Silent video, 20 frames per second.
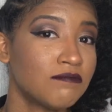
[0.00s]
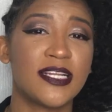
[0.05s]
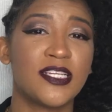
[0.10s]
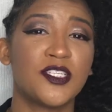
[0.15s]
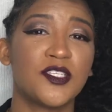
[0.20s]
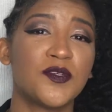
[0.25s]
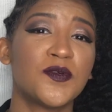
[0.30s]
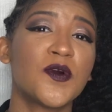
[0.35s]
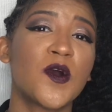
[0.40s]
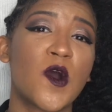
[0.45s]
I
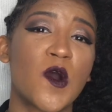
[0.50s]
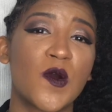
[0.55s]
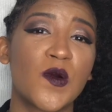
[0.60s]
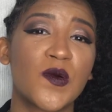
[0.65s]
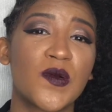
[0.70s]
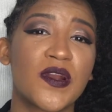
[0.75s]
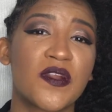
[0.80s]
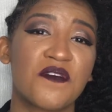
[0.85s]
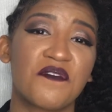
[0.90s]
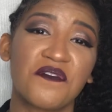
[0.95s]
do
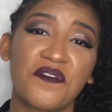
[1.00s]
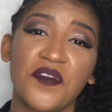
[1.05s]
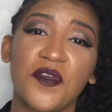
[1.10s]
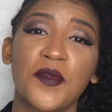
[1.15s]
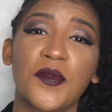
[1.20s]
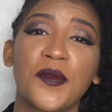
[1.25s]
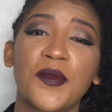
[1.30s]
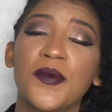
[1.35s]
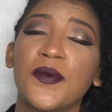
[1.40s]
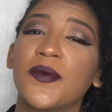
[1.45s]
own a
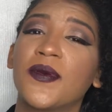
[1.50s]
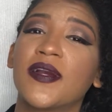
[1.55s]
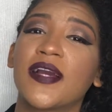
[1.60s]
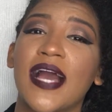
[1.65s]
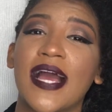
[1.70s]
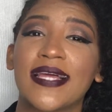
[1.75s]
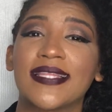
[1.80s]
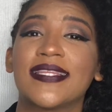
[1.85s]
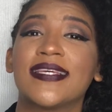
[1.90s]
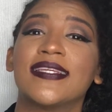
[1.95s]
few
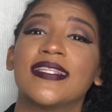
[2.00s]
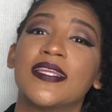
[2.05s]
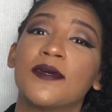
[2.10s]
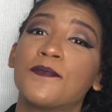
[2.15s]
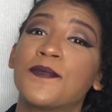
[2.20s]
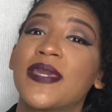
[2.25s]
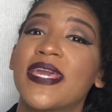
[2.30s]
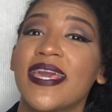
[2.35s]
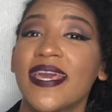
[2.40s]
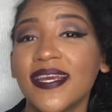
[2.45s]
Kylie lip
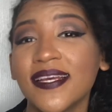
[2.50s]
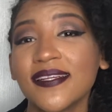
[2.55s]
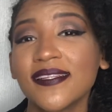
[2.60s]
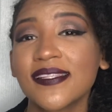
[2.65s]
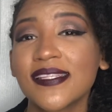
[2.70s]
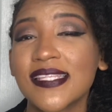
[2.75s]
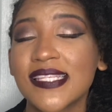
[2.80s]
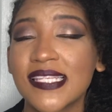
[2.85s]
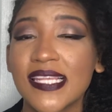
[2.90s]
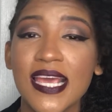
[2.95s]

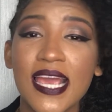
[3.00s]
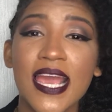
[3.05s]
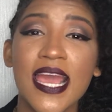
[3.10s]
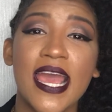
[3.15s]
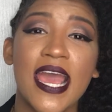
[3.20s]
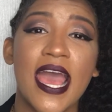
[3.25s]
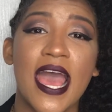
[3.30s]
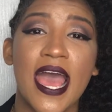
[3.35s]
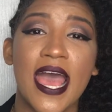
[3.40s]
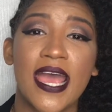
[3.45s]
kits,
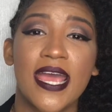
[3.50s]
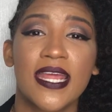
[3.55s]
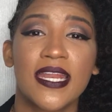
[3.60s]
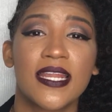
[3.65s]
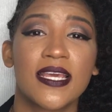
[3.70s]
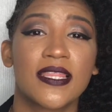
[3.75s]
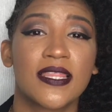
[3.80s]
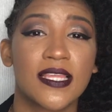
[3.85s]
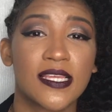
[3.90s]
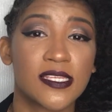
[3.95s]

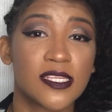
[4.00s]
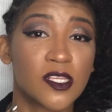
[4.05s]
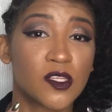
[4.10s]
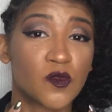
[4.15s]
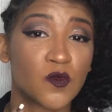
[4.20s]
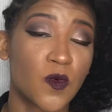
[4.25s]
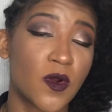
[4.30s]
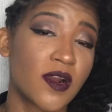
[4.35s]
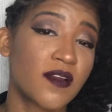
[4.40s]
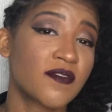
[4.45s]
and this is
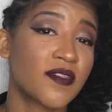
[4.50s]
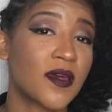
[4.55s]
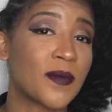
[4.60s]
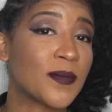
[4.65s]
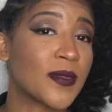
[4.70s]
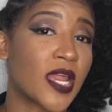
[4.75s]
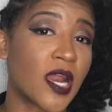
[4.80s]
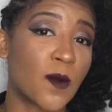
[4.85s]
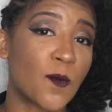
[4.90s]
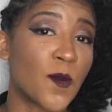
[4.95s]
one of
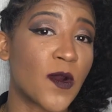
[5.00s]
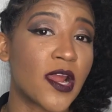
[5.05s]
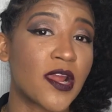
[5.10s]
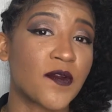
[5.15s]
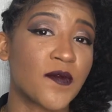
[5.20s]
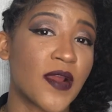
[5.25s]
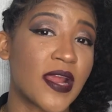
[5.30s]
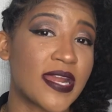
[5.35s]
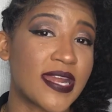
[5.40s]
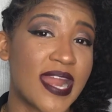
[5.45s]
them that I'm wearing
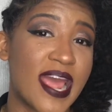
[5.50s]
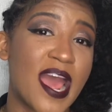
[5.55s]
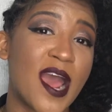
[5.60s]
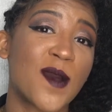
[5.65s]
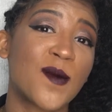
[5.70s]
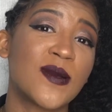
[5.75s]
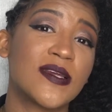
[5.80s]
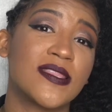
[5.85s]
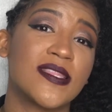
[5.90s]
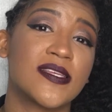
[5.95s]
right
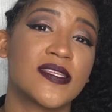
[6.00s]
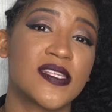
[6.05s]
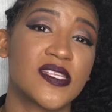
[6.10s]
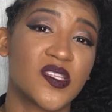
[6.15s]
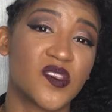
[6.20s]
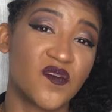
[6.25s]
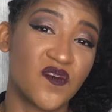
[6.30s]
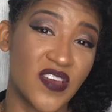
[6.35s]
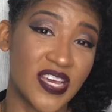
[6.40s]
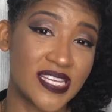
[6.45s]
now, and this
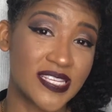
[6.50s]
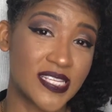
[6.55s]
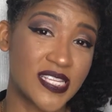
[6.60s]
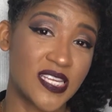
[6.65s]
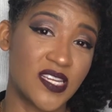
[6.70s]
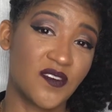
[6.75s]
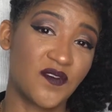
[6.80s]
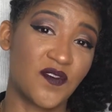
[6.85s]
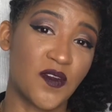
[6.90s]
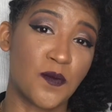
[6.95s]
is
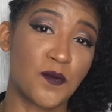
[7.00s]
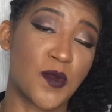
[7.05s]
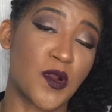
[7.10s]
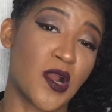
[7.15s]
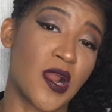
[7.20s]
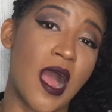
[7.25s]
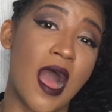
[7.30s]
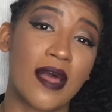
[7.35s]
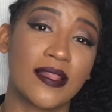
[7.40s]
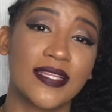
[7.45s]
Vixen from
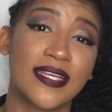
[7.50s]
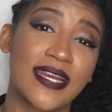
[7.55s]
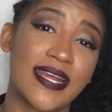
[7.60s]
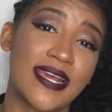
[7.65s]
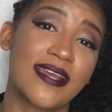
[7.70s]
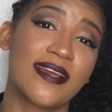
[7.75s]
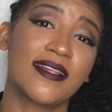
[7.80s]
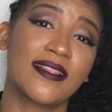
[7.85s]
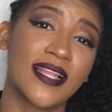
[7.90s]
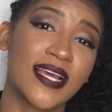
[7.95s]
her
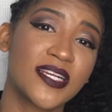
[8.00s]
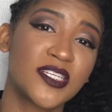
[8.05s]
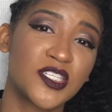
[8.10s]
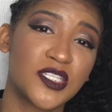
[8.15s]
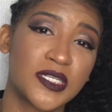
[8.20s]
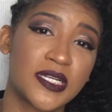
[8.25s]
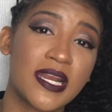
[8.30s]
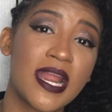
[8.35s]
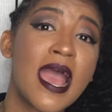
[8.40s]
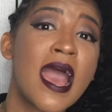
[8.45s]
holiday
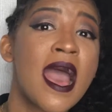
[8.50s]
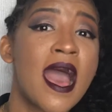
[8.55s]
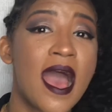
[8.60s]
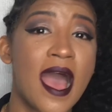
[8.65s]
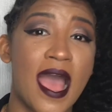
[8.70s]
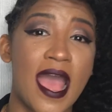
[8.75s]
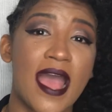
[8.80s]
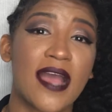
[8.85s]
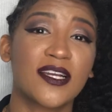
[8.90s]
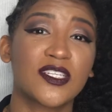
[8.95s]
collection.
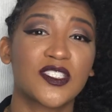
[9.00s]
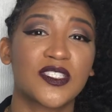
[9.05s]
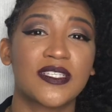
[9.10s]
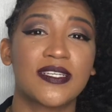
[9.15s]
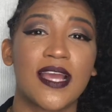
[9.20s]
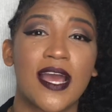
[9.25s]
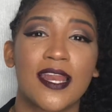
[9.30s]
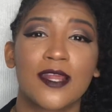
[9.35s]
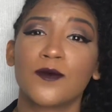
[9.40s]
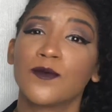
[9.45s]
I actually
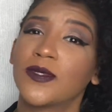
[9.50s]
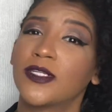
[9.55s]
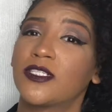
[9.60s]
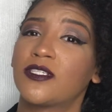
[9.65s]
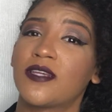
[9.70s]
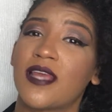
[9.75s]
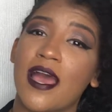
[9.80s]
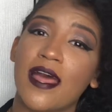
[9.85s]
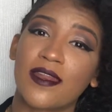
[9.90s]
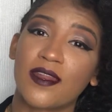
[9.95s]
got it when
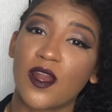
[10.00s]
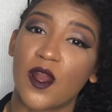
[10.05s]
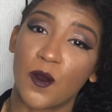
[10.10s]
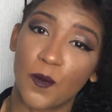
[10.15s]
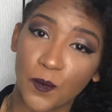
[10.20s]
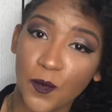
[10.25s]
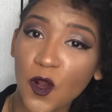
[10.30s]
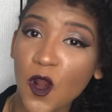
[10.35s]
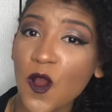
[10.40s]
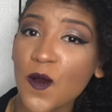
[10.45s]
she had it
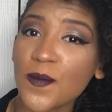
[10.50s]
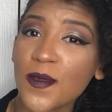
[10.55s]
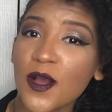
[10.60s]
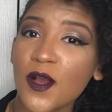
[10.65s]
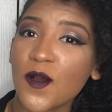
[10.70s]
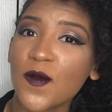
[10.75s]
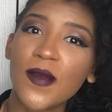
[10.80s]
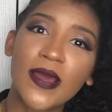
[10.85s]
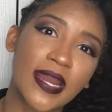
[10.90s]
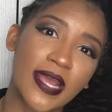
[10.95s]
on
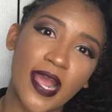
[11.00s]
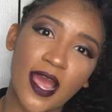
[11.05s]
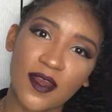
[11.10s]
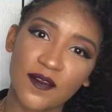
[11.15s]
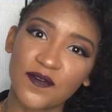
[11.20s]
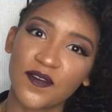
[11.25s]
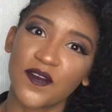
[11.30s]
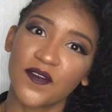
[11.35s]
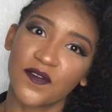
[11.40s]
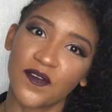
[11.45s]
promo, and I got it
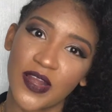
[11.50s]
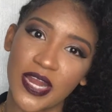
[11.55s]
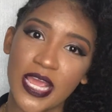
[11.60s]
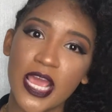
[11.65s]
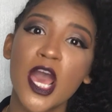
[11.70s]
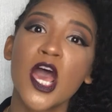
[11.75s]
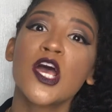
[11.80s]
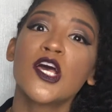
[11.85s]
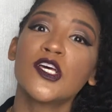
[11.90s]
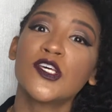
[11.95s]
for free.
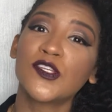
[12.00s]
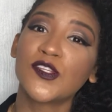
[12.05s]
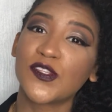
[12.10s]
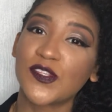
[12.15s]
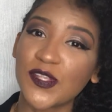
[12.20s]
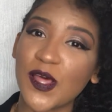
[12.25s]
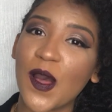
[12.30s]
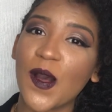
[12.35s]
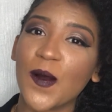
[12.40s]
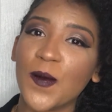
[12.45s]

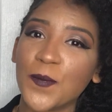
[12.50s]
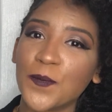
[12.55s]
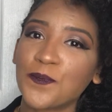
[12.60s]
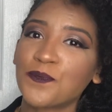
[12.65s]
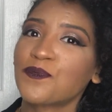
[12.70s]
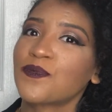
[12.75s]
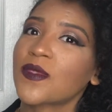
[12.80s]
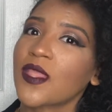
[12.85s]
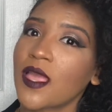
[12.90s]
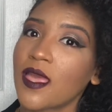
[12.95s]
So
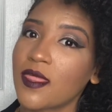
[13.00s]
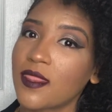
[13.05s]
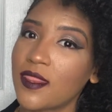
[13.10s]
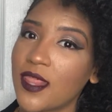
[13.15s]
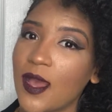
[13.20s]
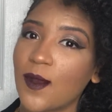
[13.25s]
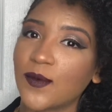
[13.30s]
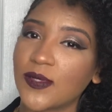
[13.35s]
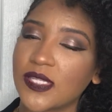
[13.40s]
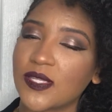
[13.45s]

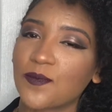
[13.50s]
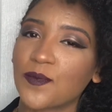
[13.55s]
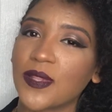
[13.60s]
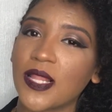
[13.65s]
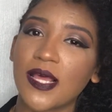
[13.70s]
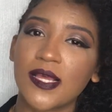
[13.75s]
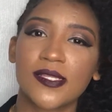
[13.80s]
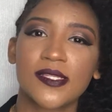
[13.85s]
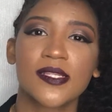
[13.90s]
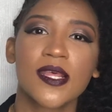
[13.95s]
that was a plus.